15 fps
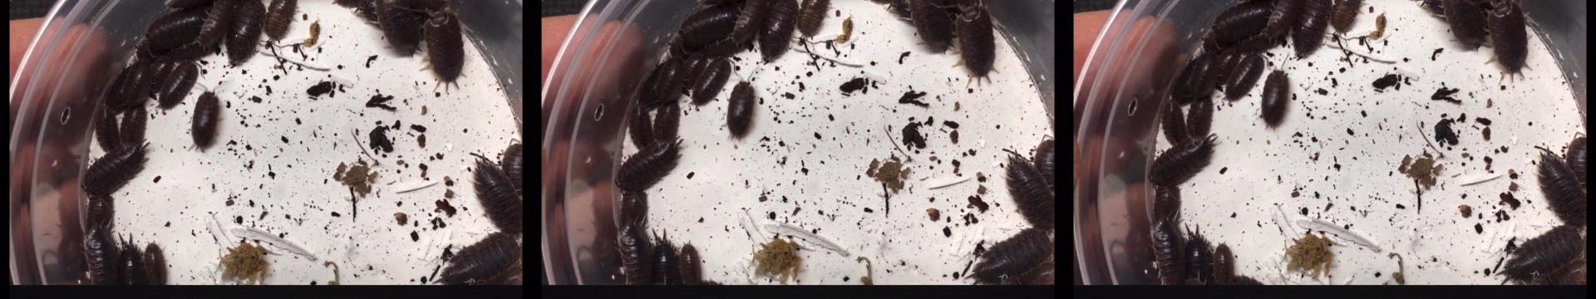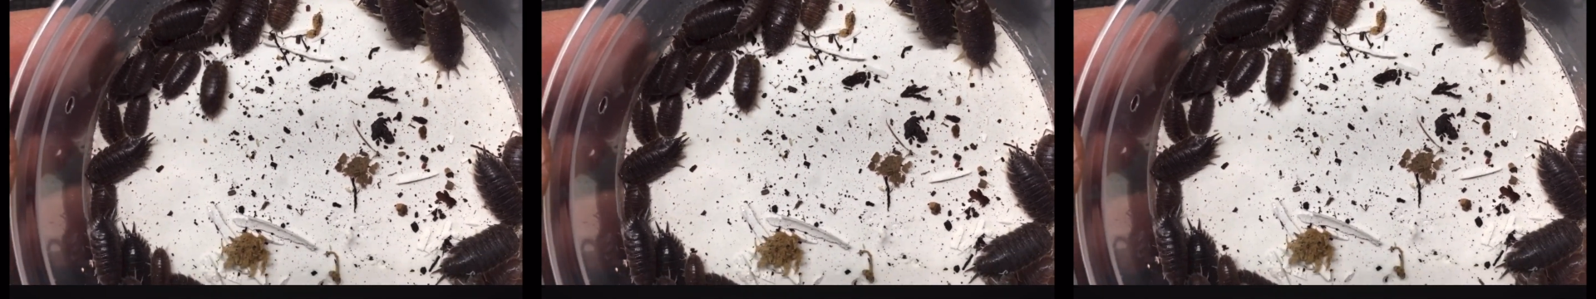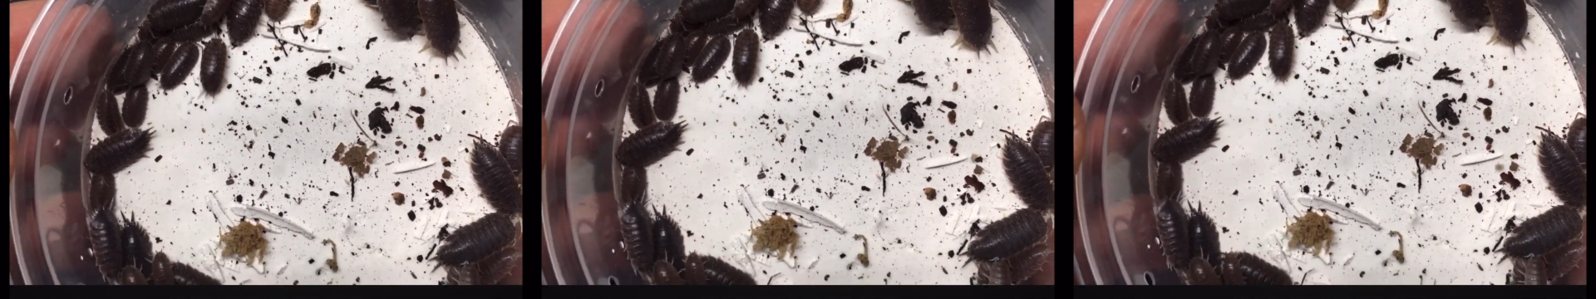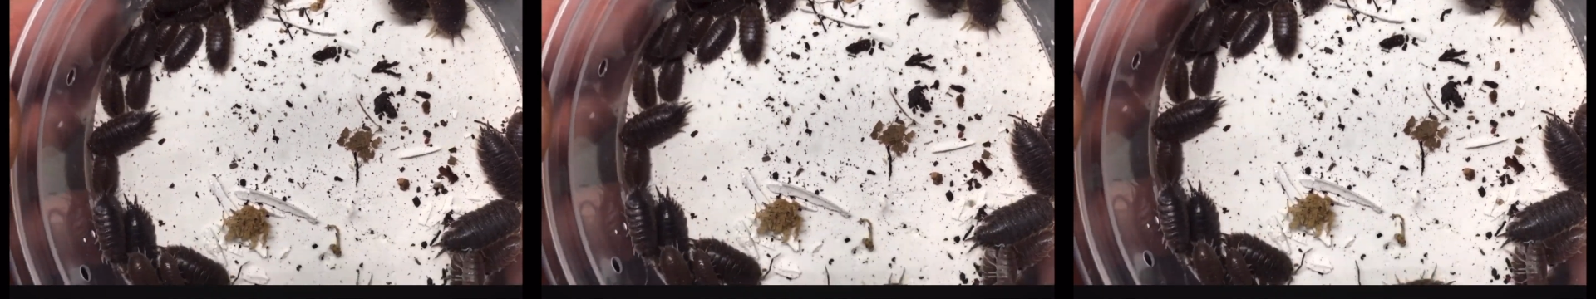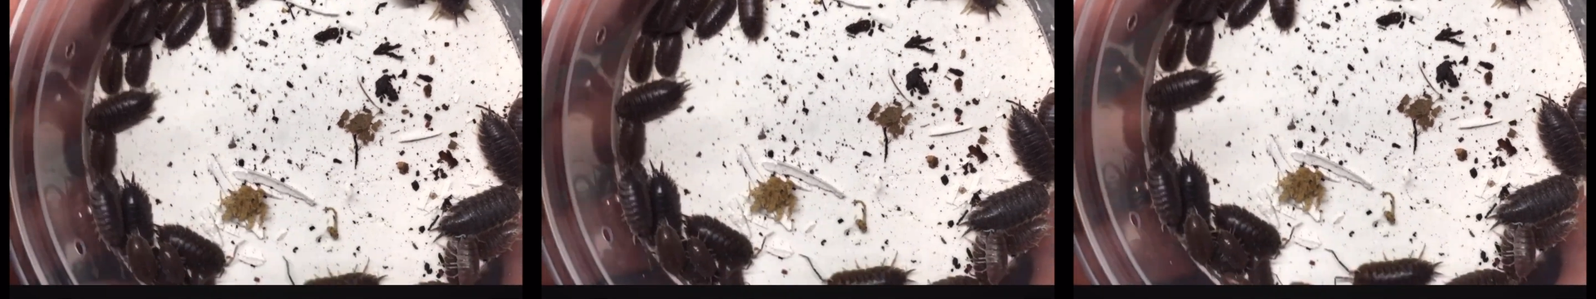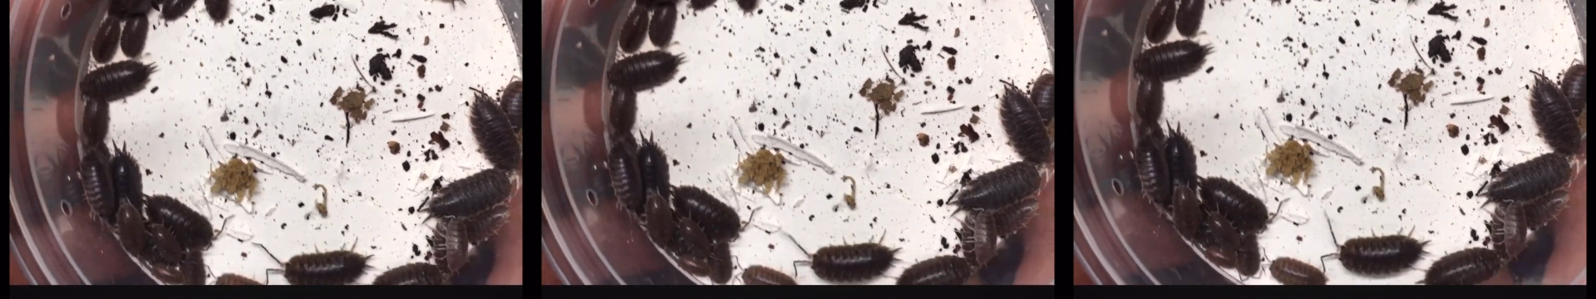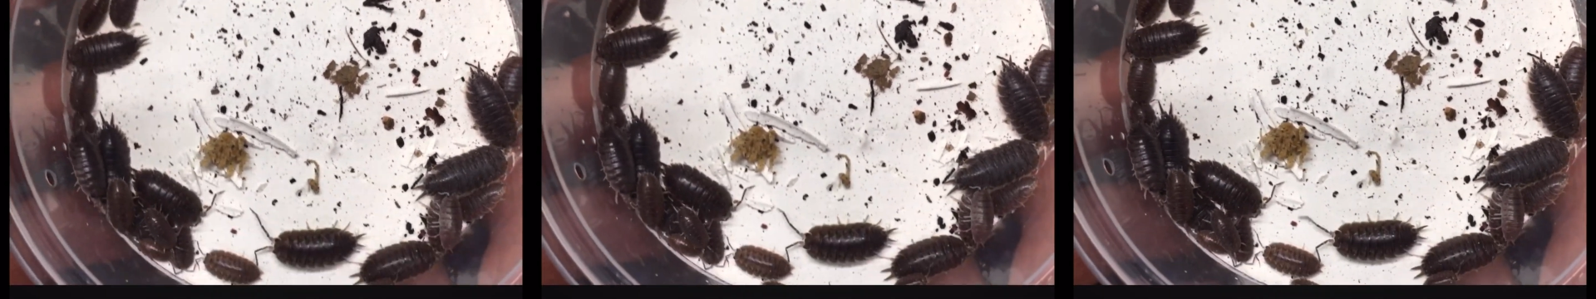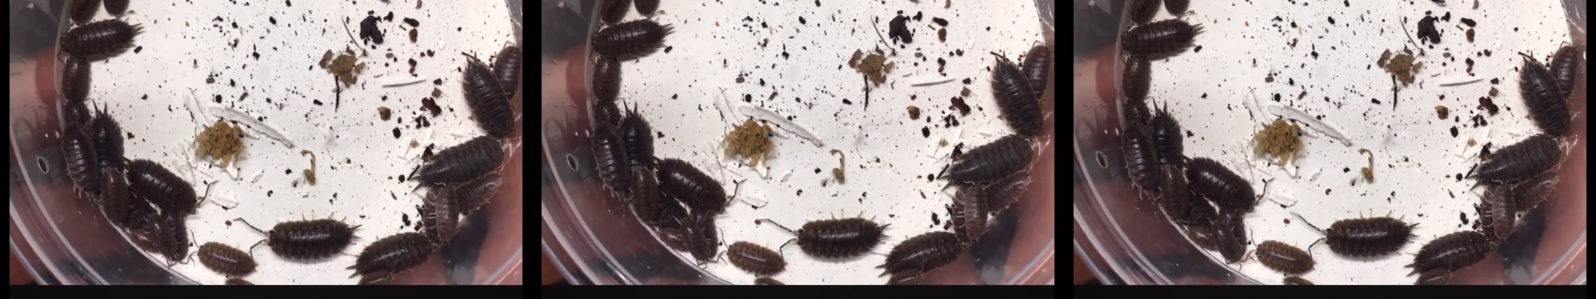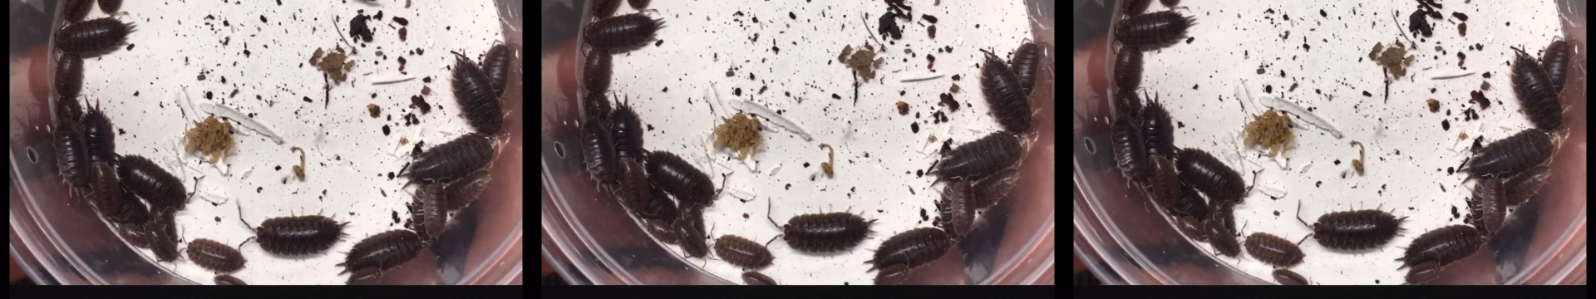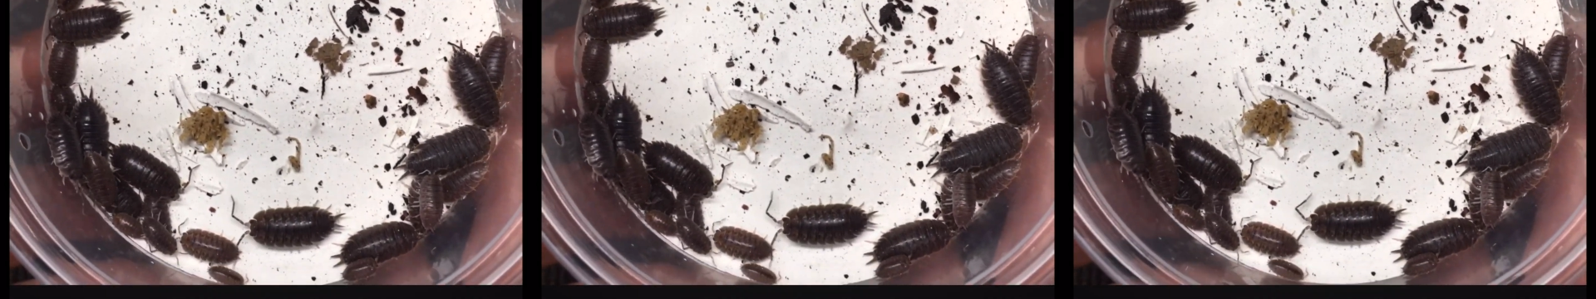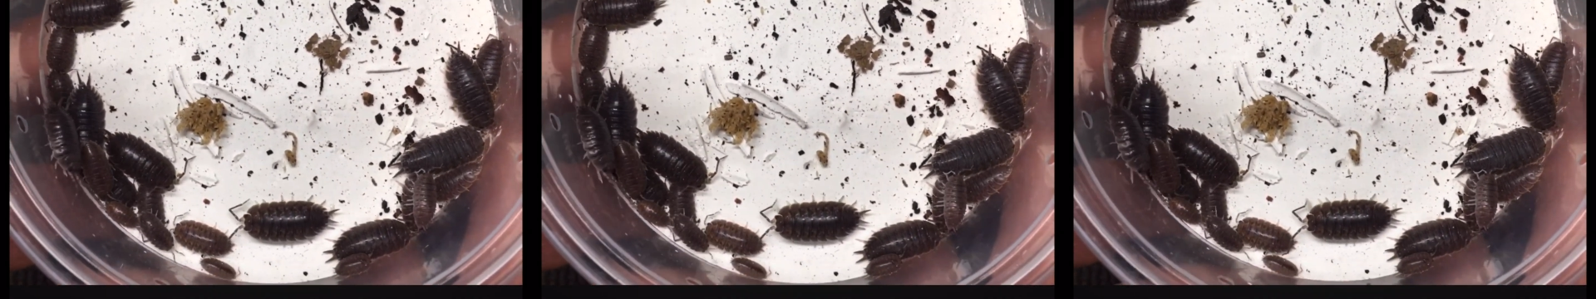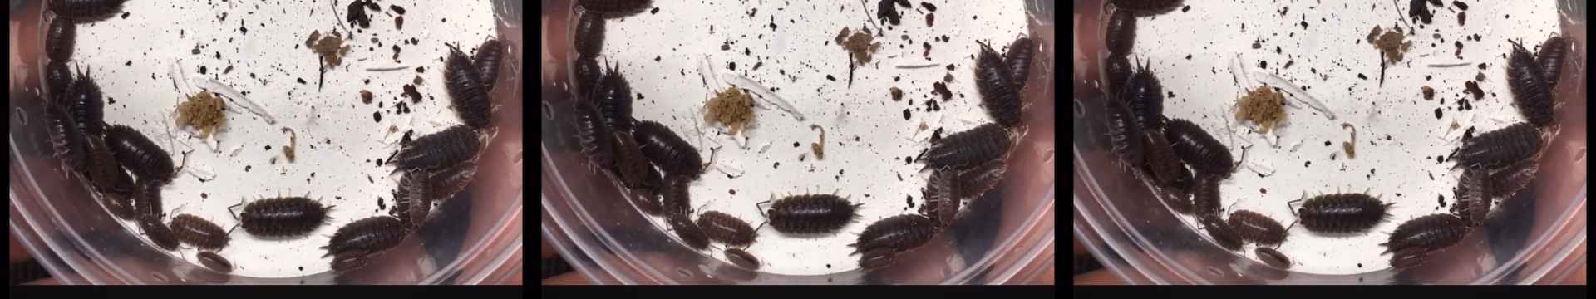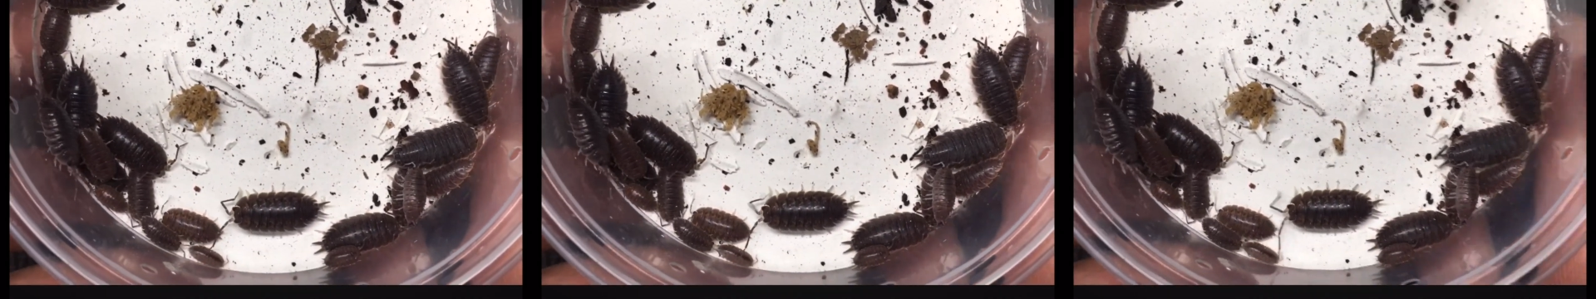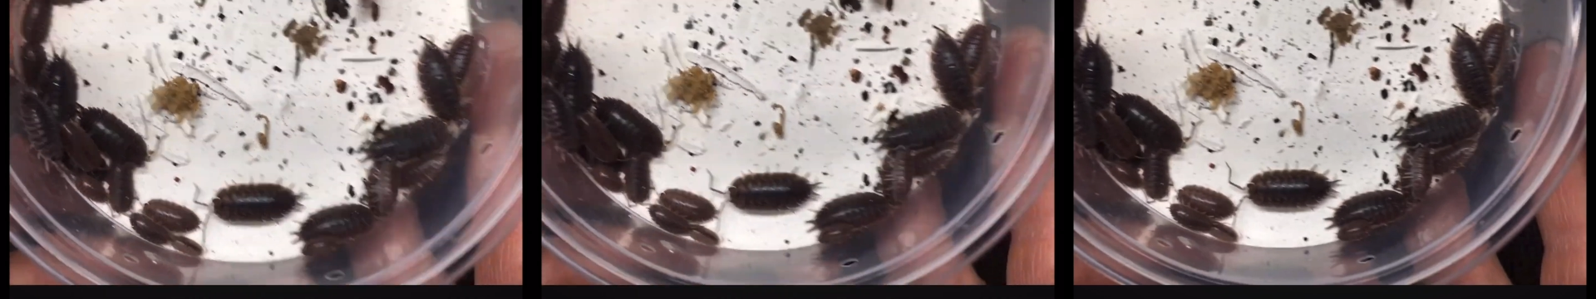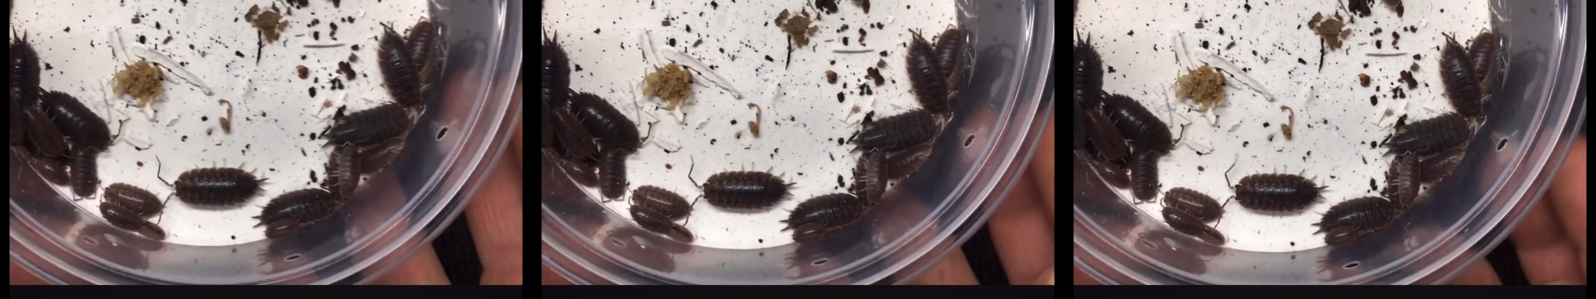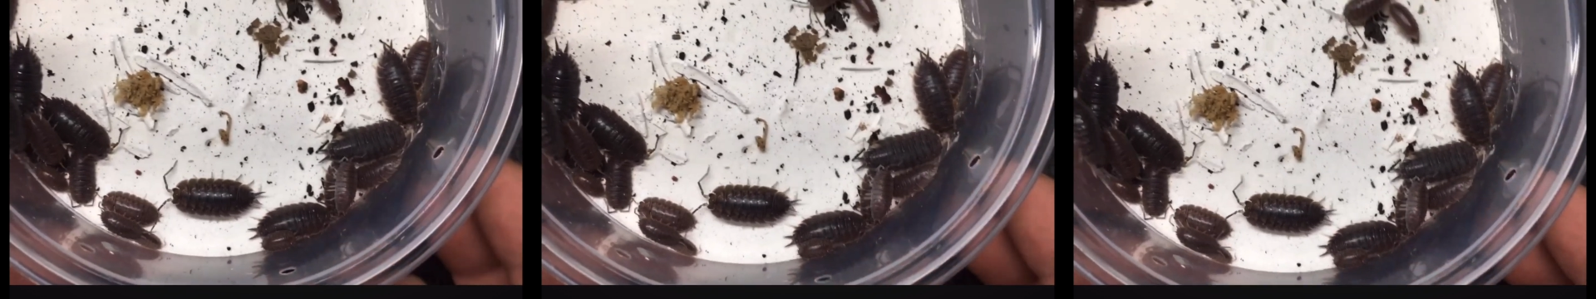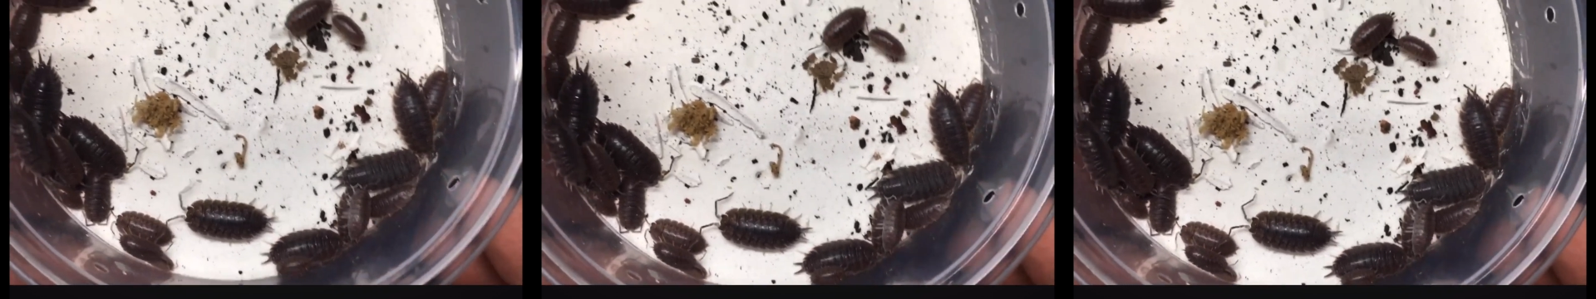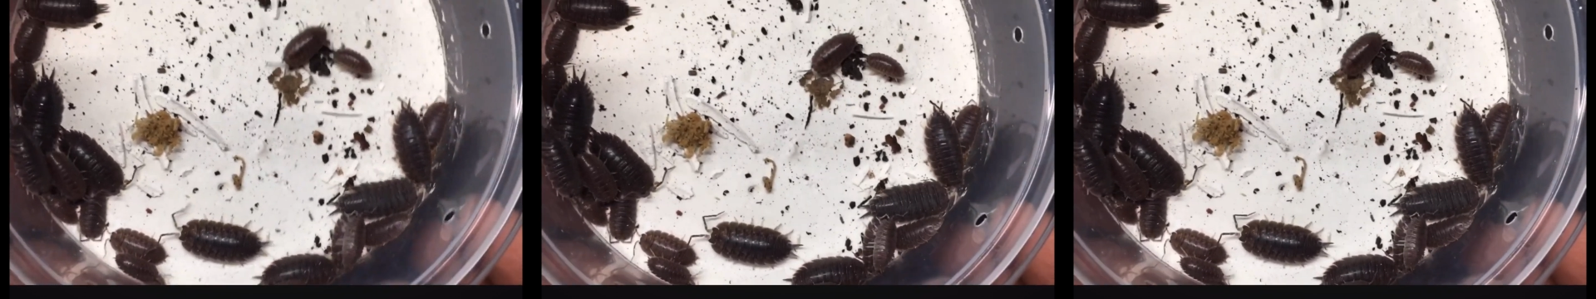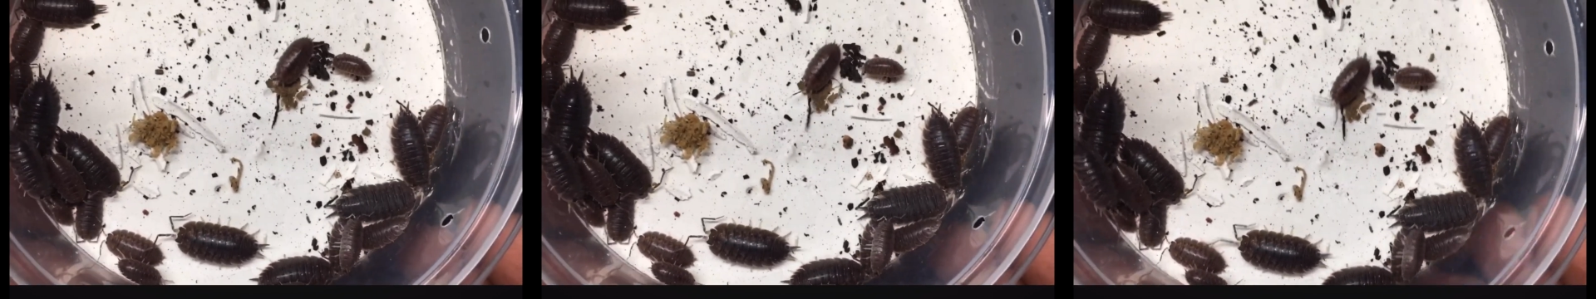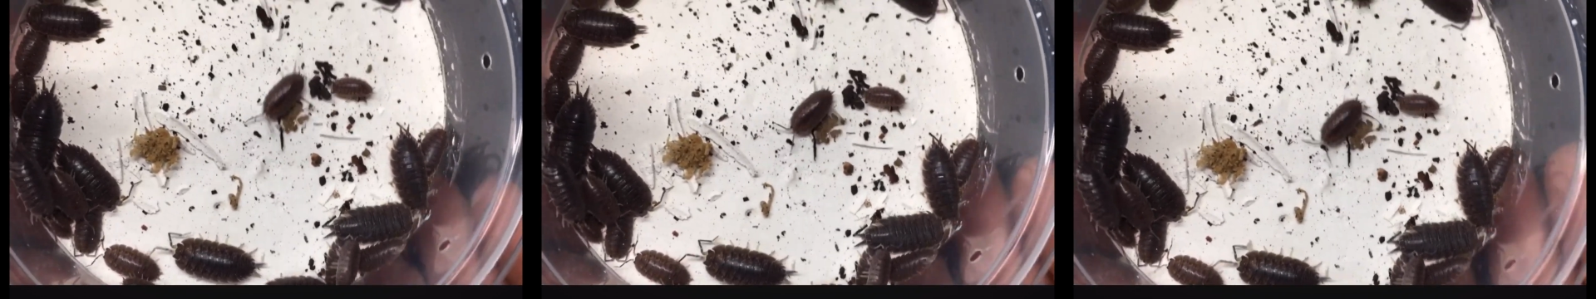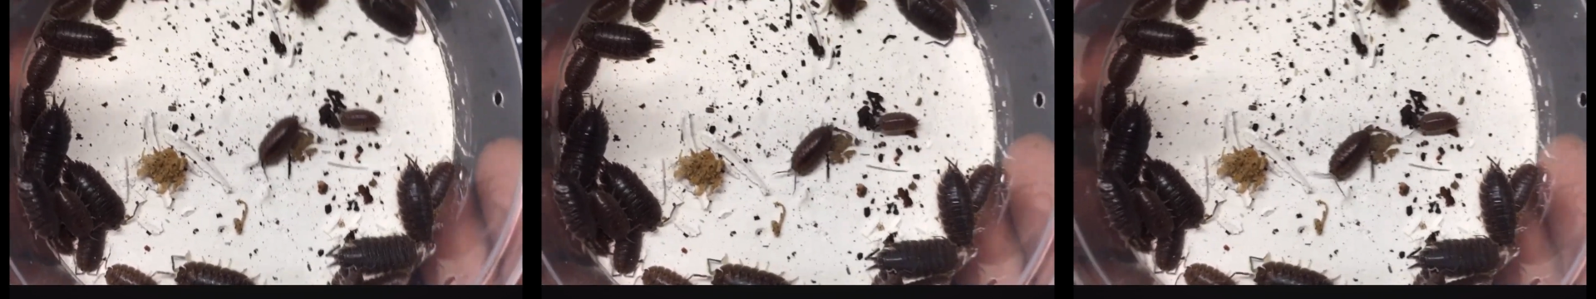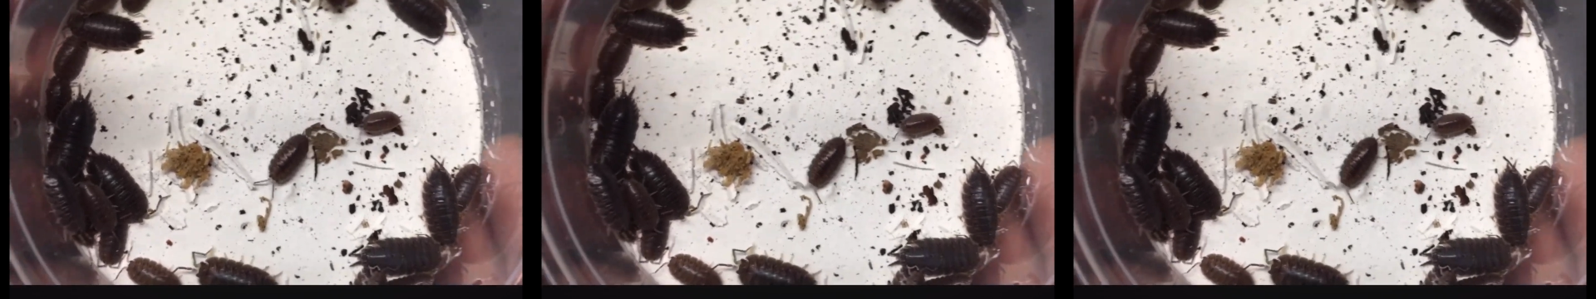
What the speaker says: No face is visible, so there are no lips to read.